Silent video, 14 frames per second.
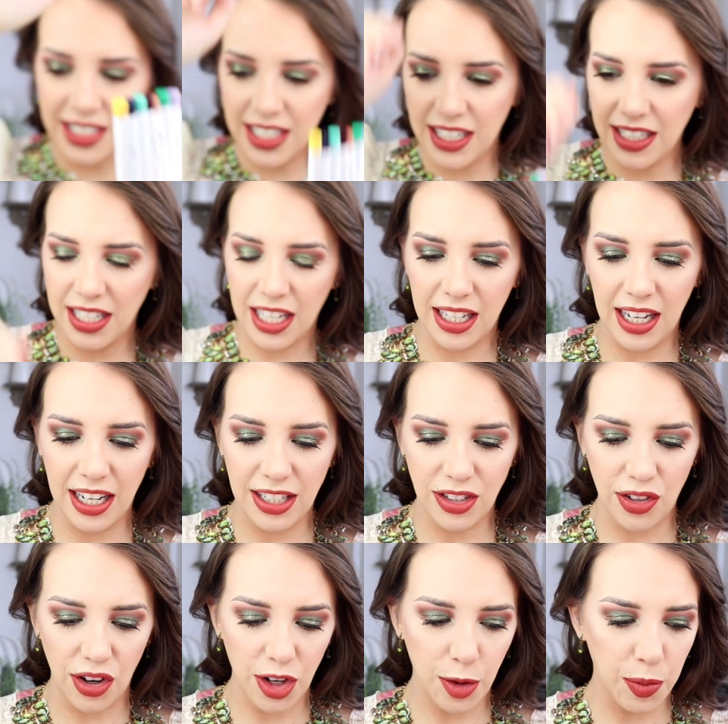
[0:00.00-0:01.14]
did get a
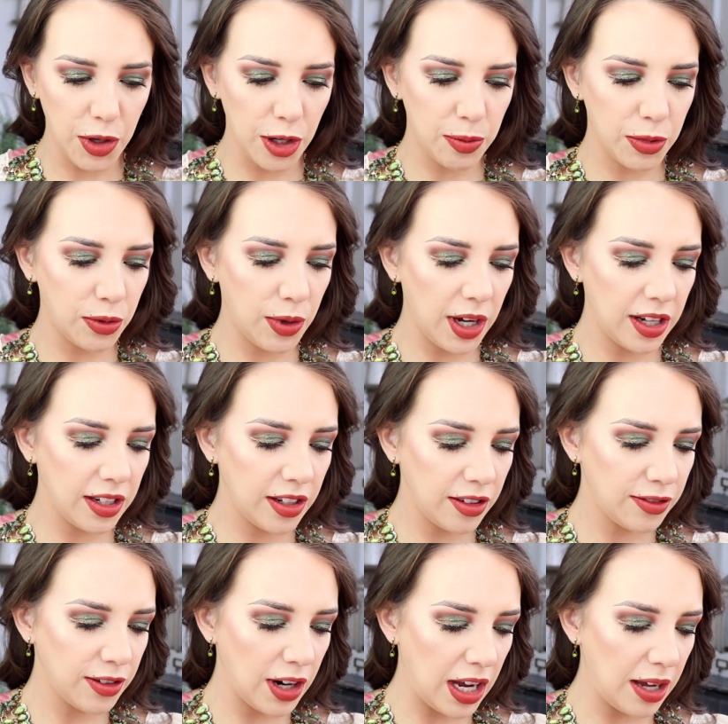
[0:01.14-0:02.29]
dark purple one
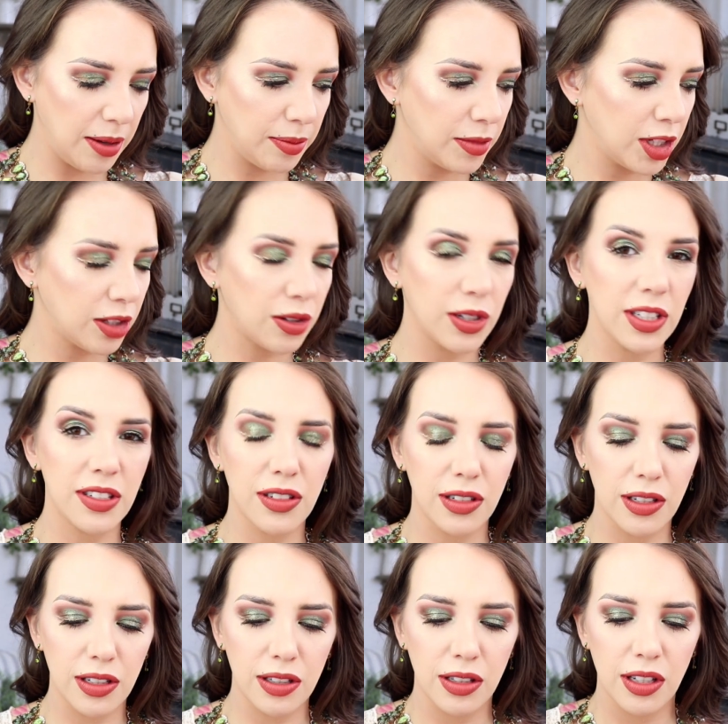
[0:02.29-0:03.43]
from
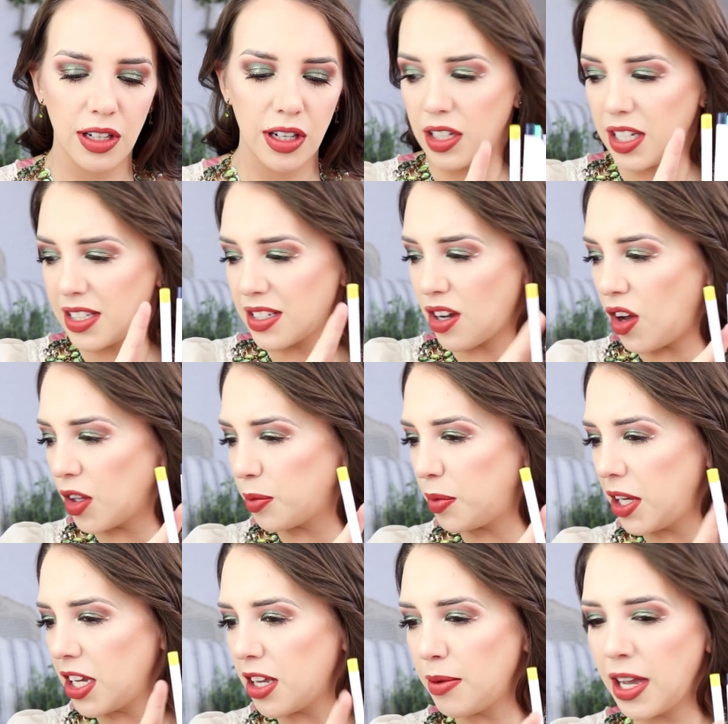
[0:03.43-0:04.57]
Crystal. It's called
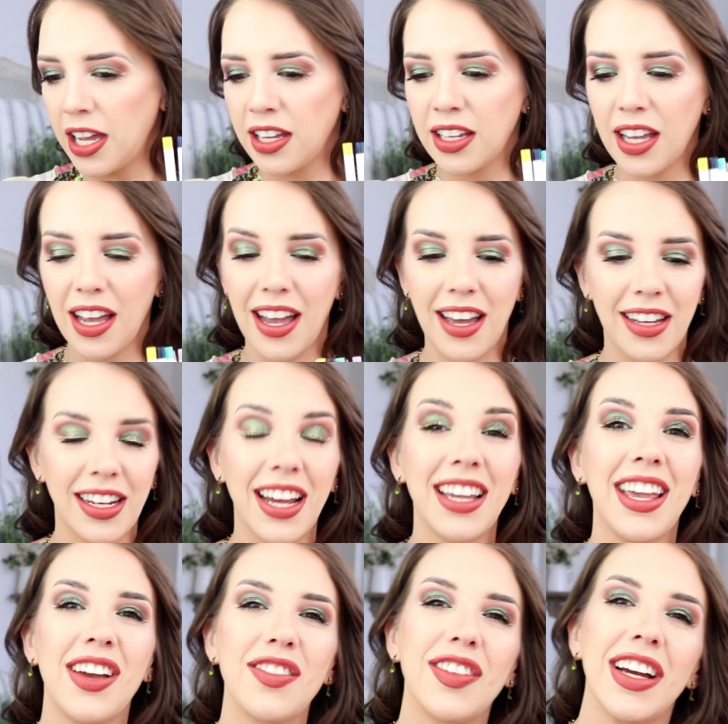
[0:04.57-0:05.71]
Piggy Bank, and I
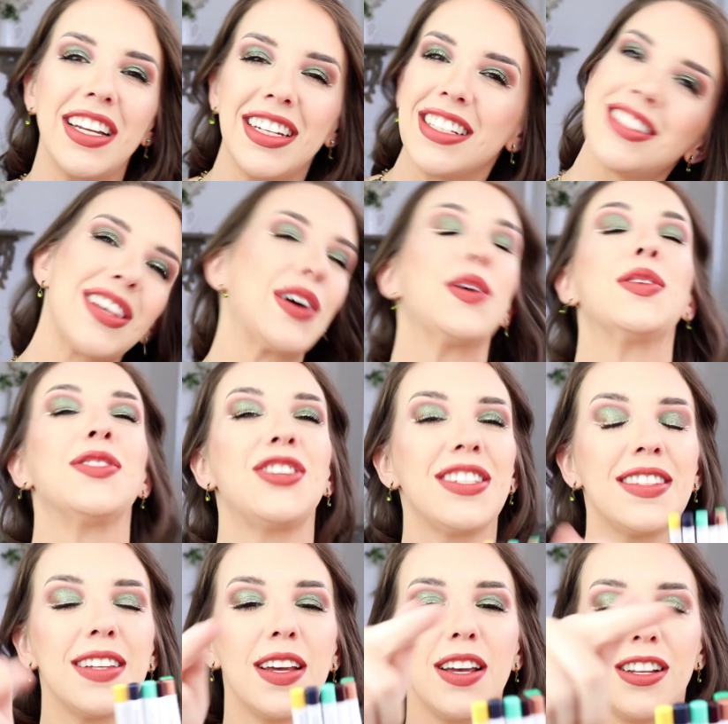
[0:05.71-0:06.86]
can't find it. So
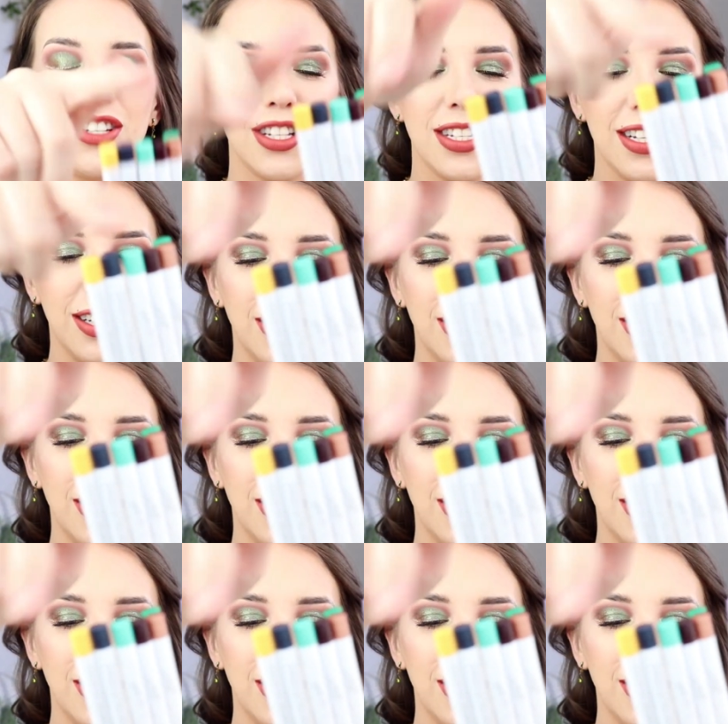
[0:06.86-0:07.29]
just just